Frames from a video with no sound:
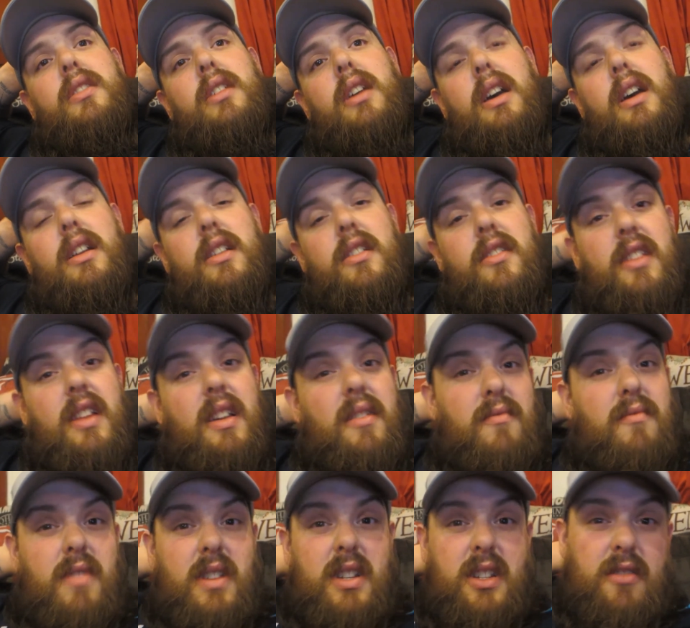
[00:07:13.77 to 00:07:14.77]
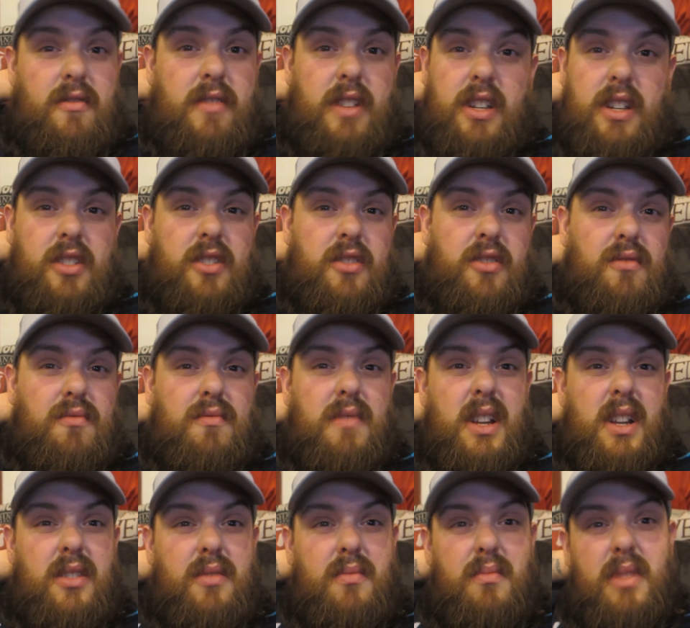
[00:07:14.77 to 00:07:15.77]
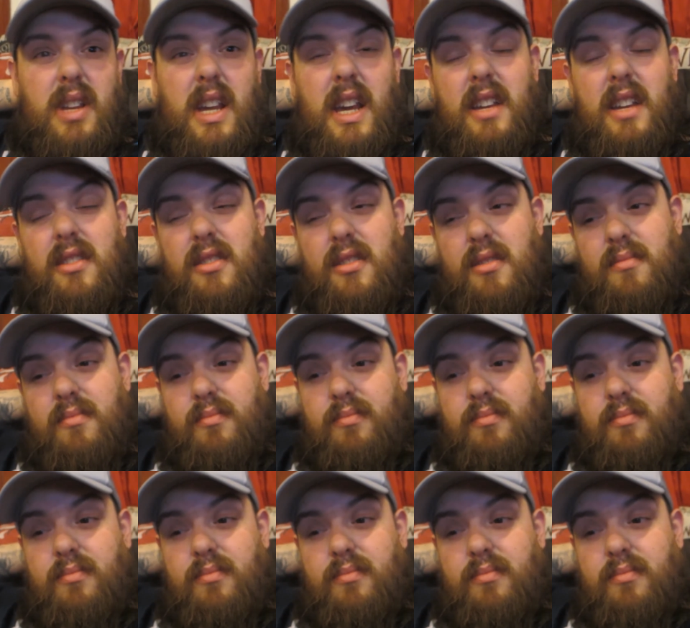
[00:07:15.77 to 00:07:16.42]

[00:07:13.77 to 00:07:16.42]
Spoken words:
and then rest of it is just random days.